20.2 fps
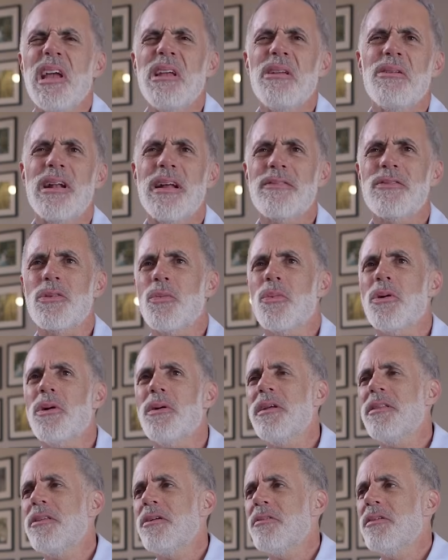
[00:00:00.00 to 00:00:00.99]
You don't have to
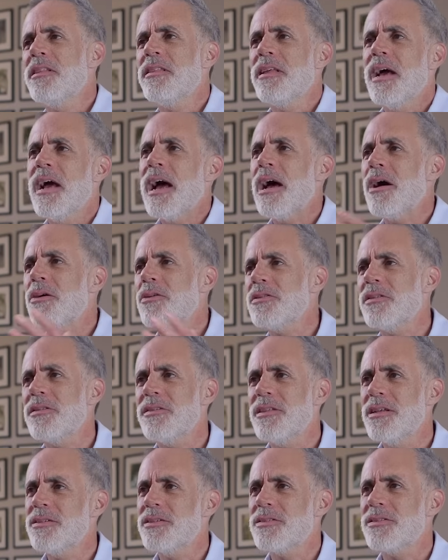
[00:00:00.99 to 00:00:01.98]
worry. They're in the house and
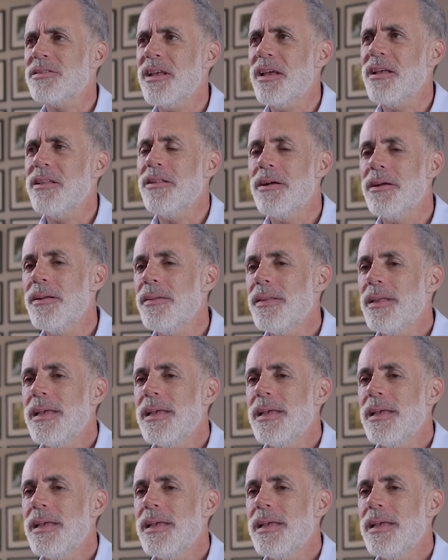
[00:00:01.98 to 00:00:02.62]
they just stay there.